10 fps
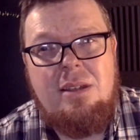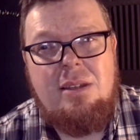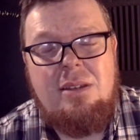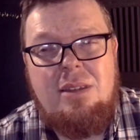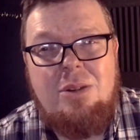
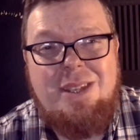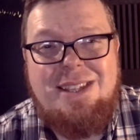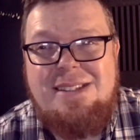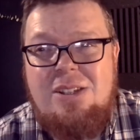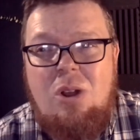There
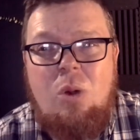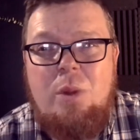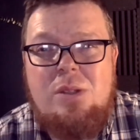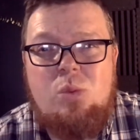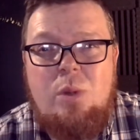is and
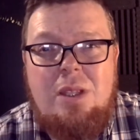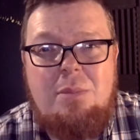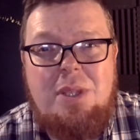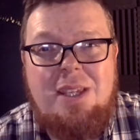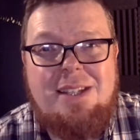always will
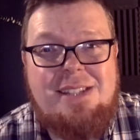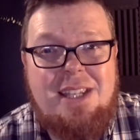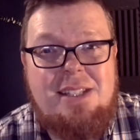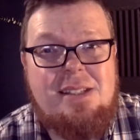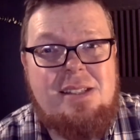be a
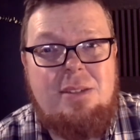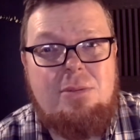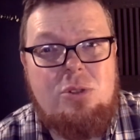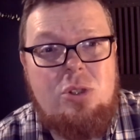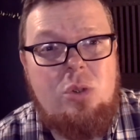tendency for
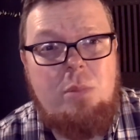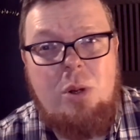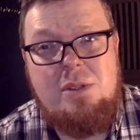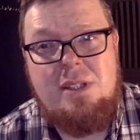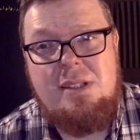two
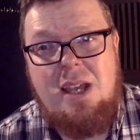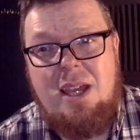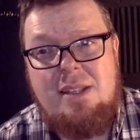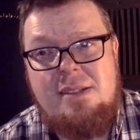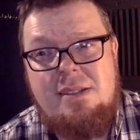opposing
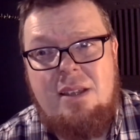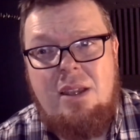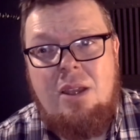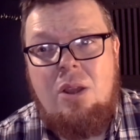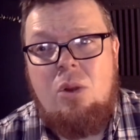sides.
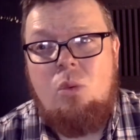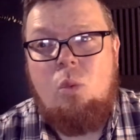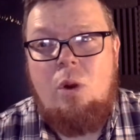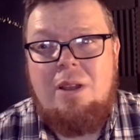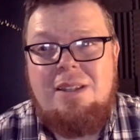
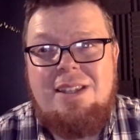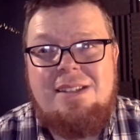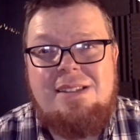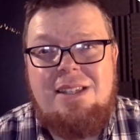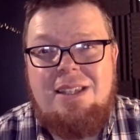One
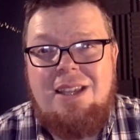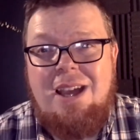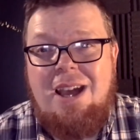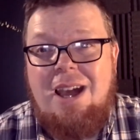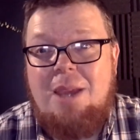is the
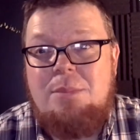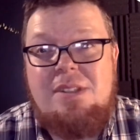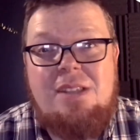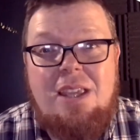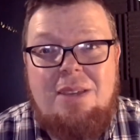I'm
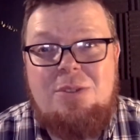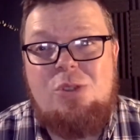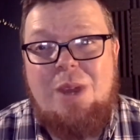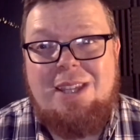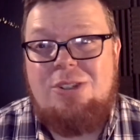saved
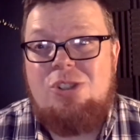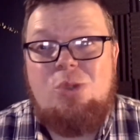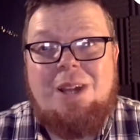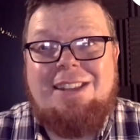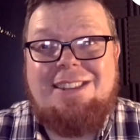so I can do
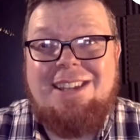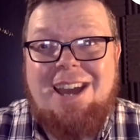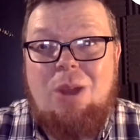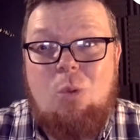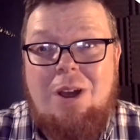anything
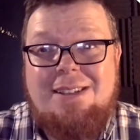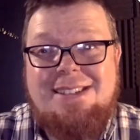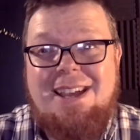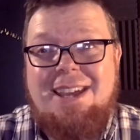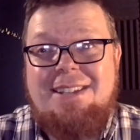I want
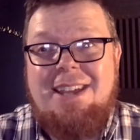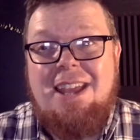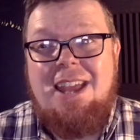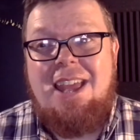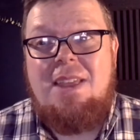side,
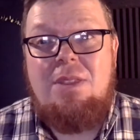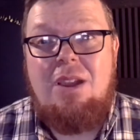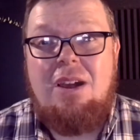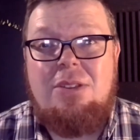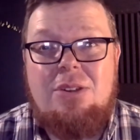and the
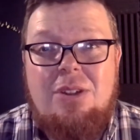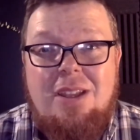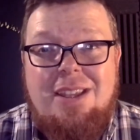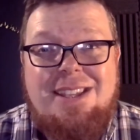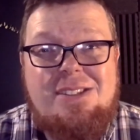other
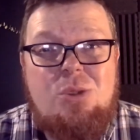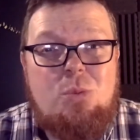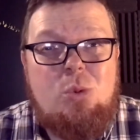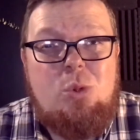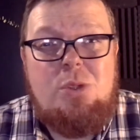is the
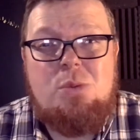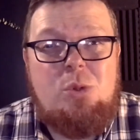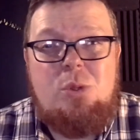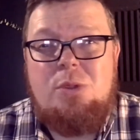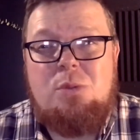rules,
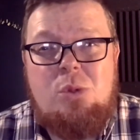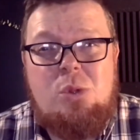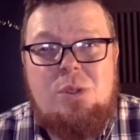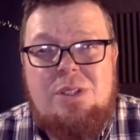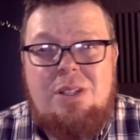rules,
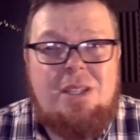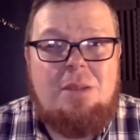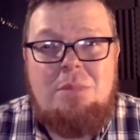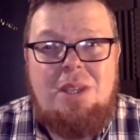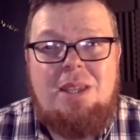rules, look at
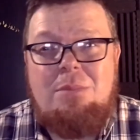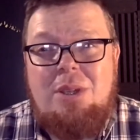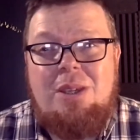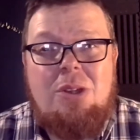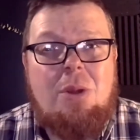me
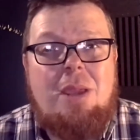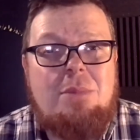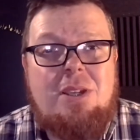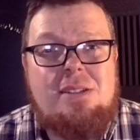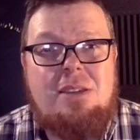being great
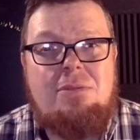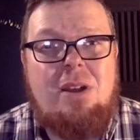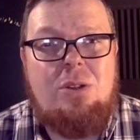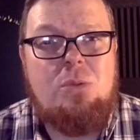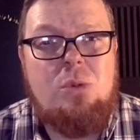because I
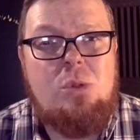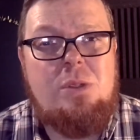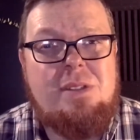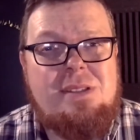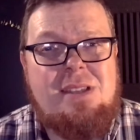follow
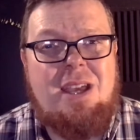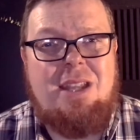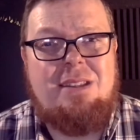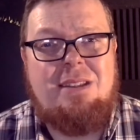rules side.